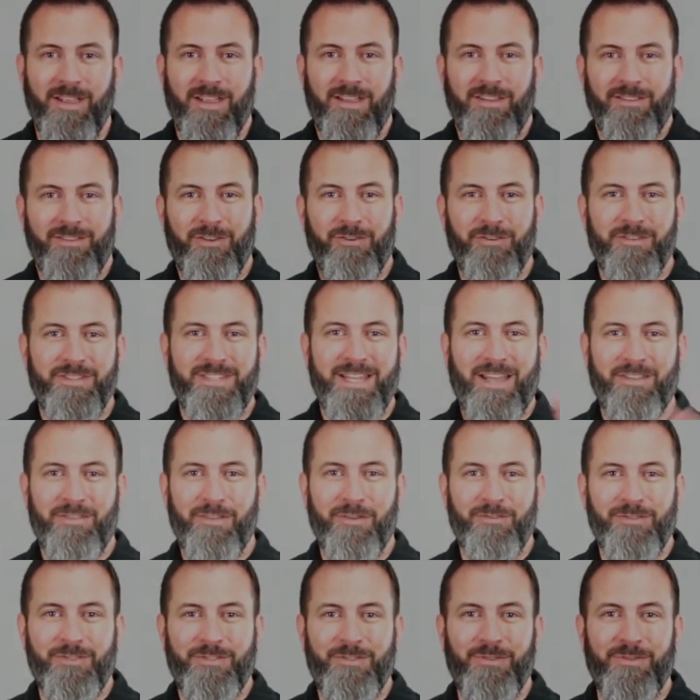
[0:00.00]
Notice how
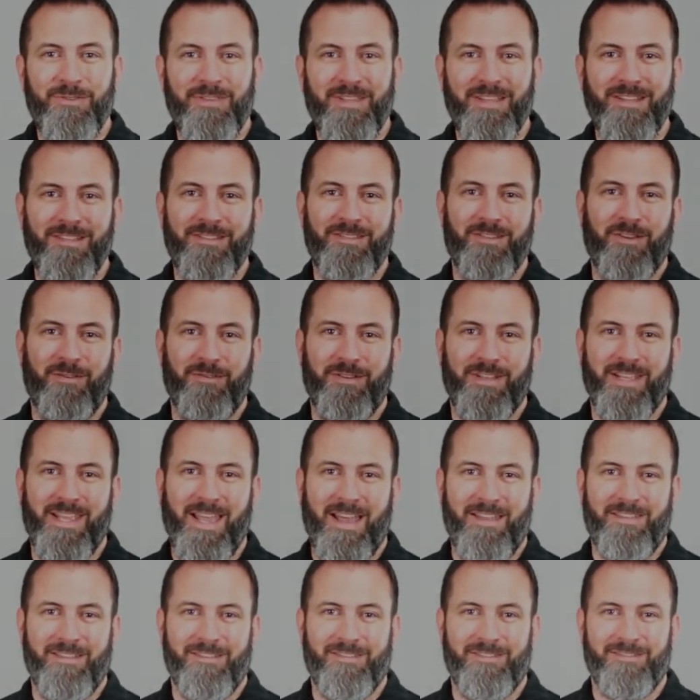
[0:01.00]
those two things go
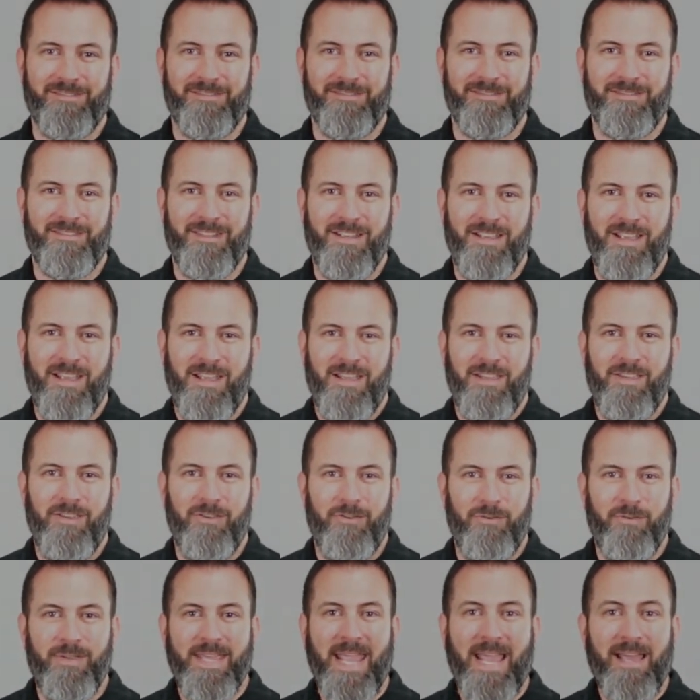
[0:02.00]
together.
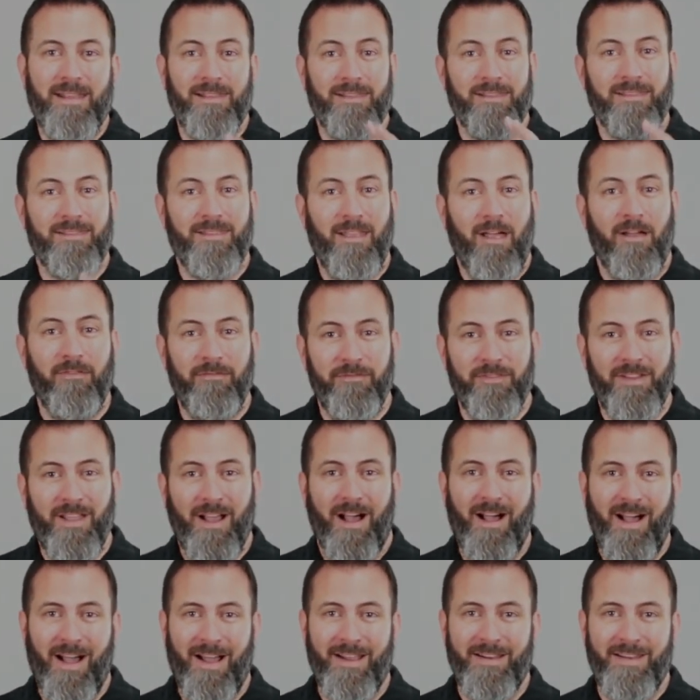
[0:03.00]
You can't love
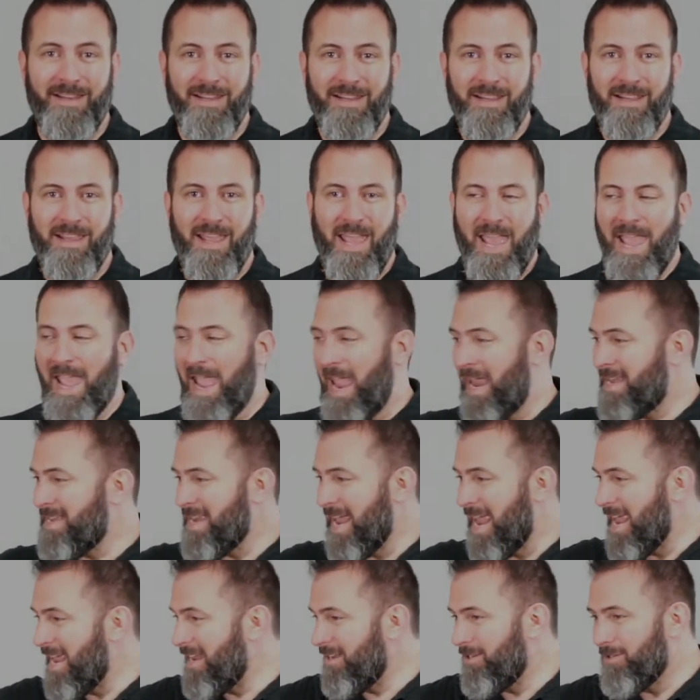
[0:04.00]
God and
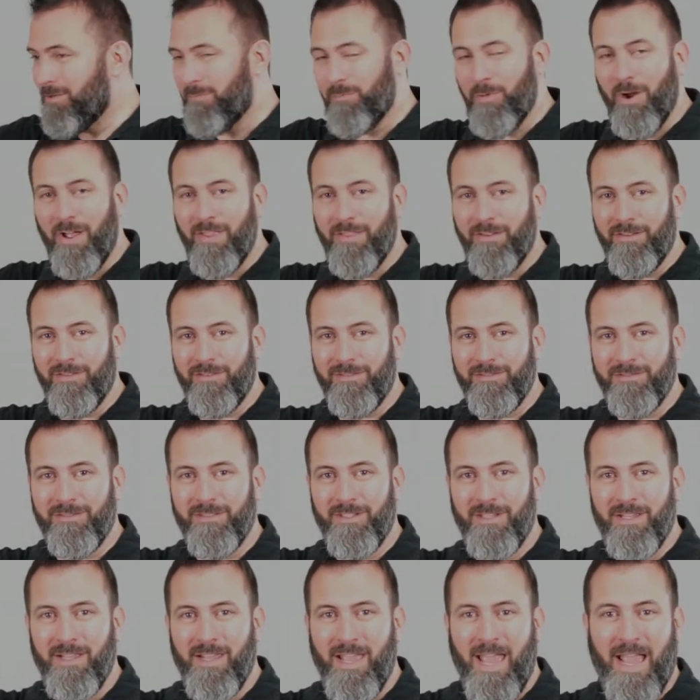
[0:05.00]
hate your brother.
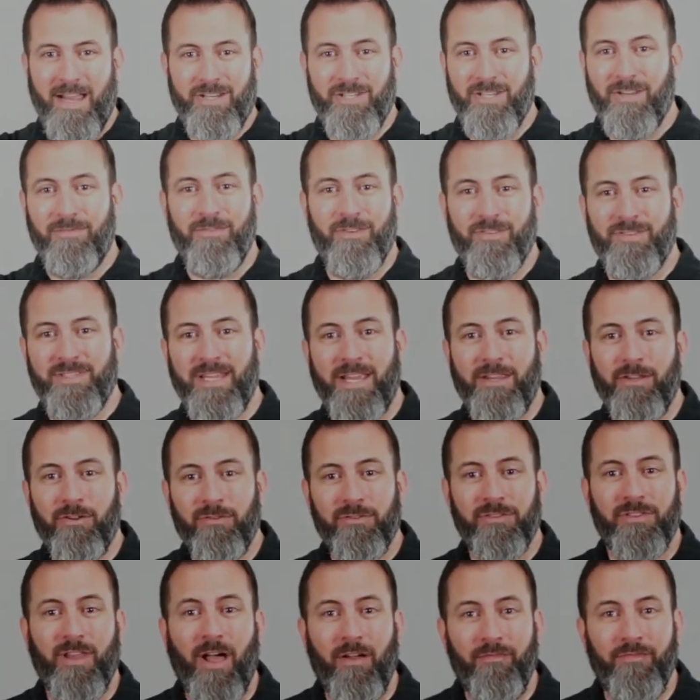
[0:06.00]
Actually, if you say
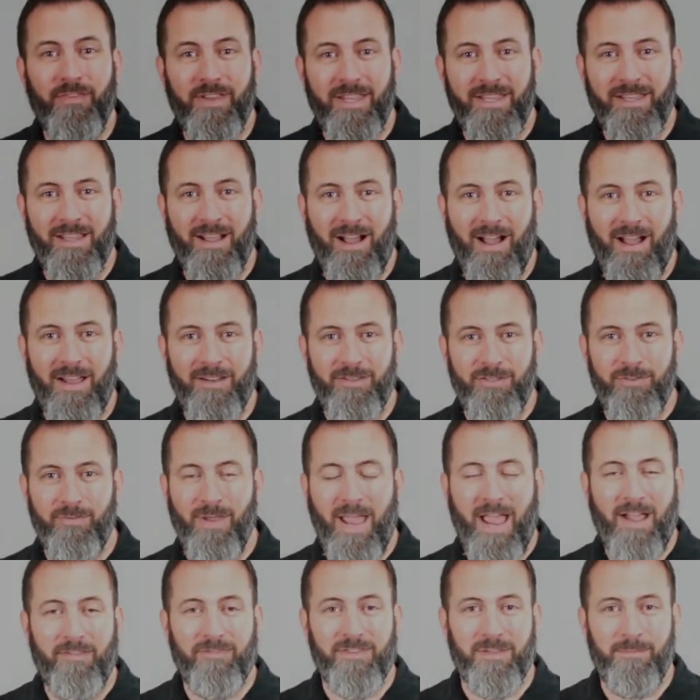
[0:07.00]
you're loving God, you
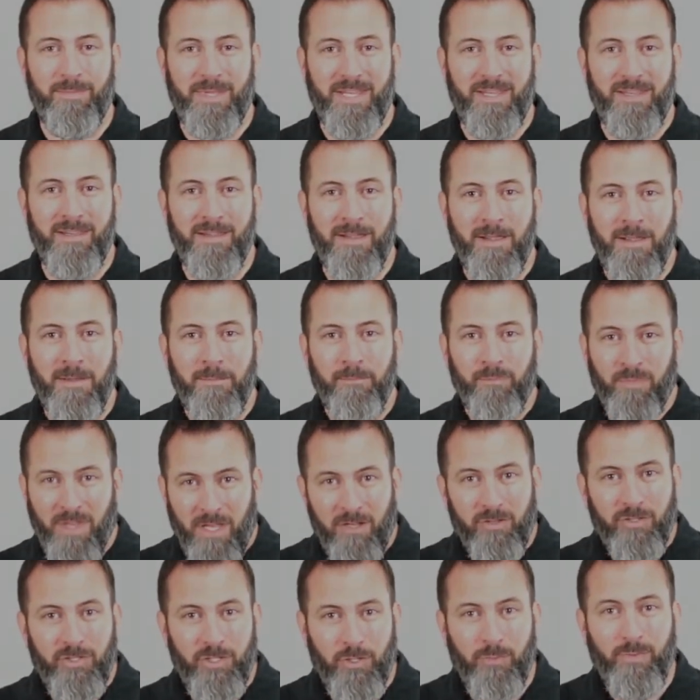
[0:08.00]
have to be
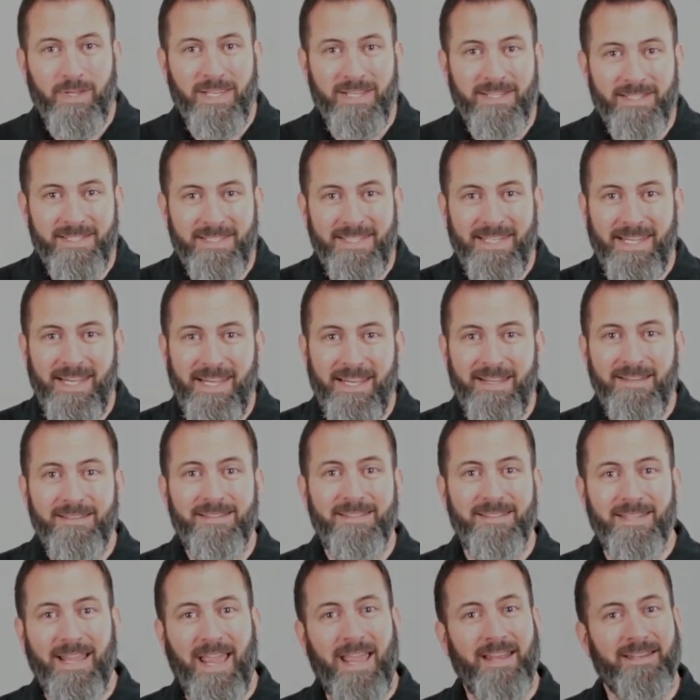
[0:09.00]
doing
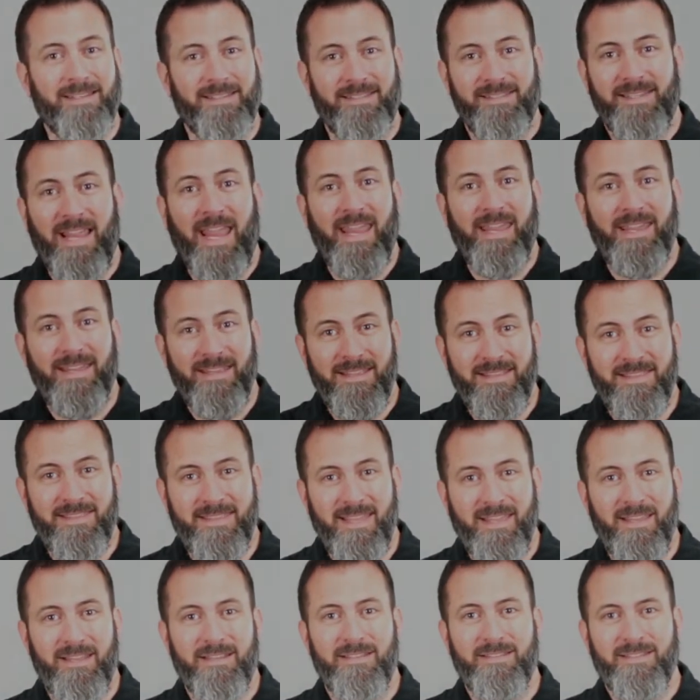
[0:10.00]
deeds and saying
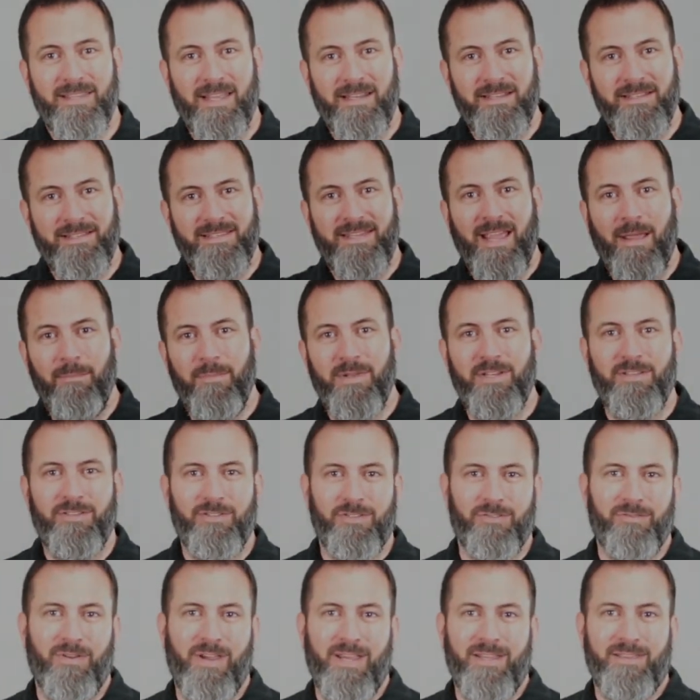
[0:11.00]
things that
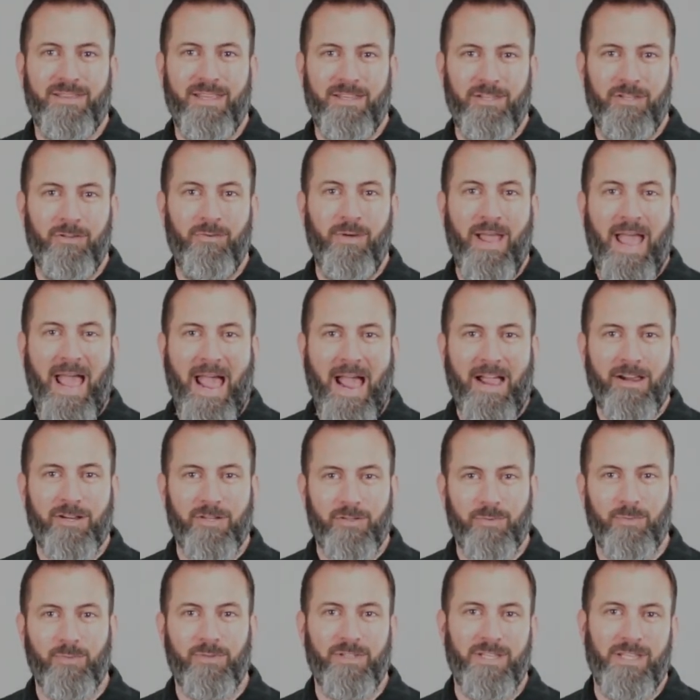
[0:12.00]
demonstrate that you
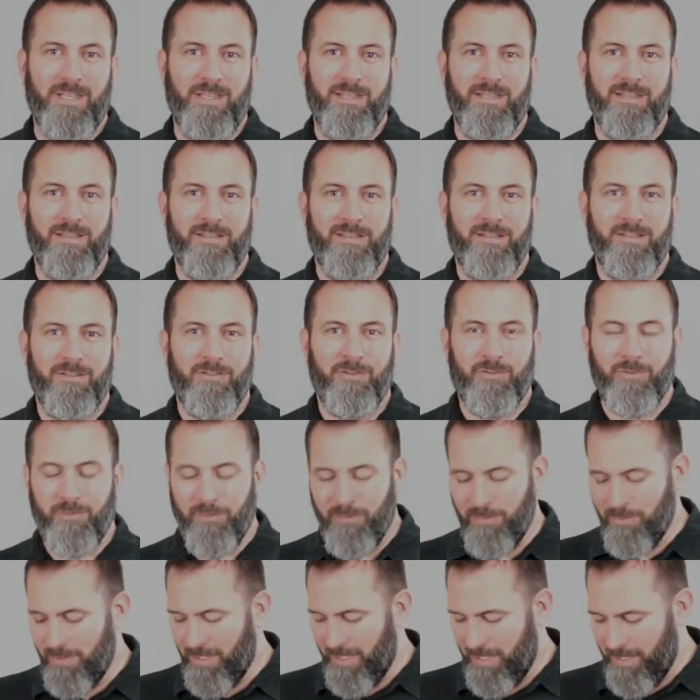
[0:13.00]
actually
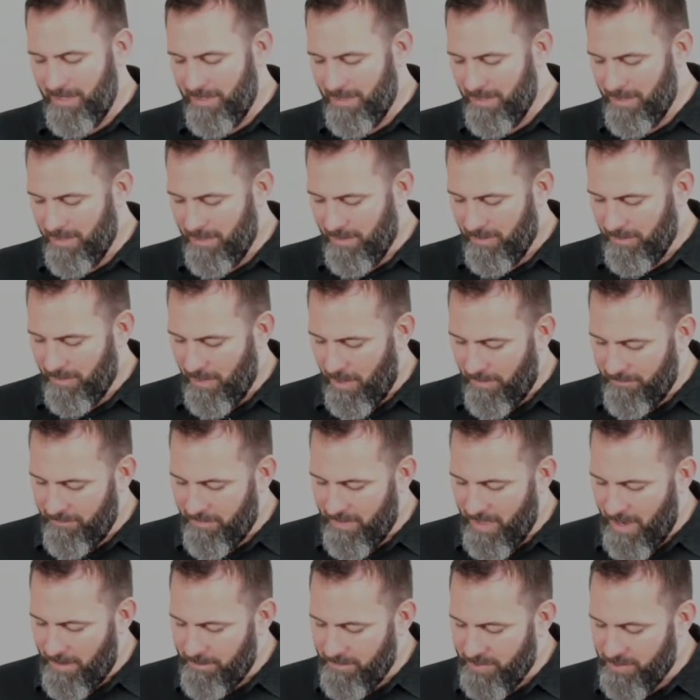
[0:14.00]
truly love
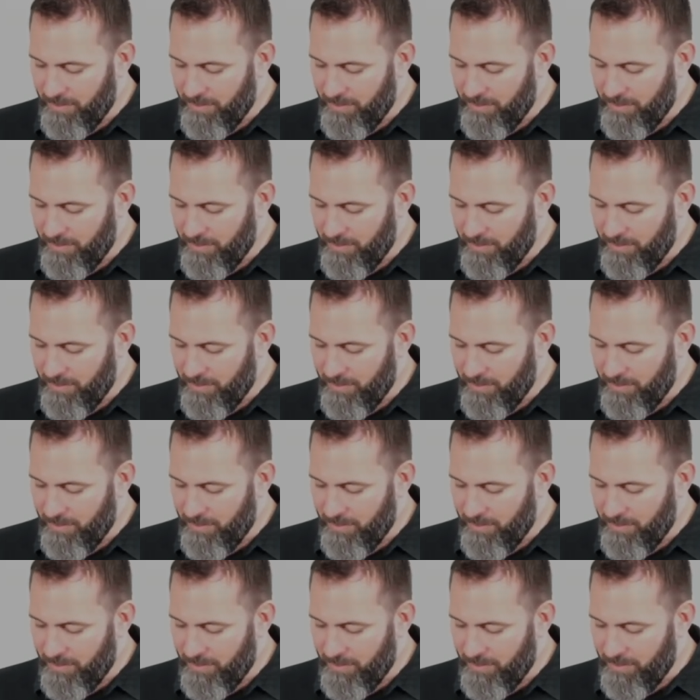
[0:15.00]
them.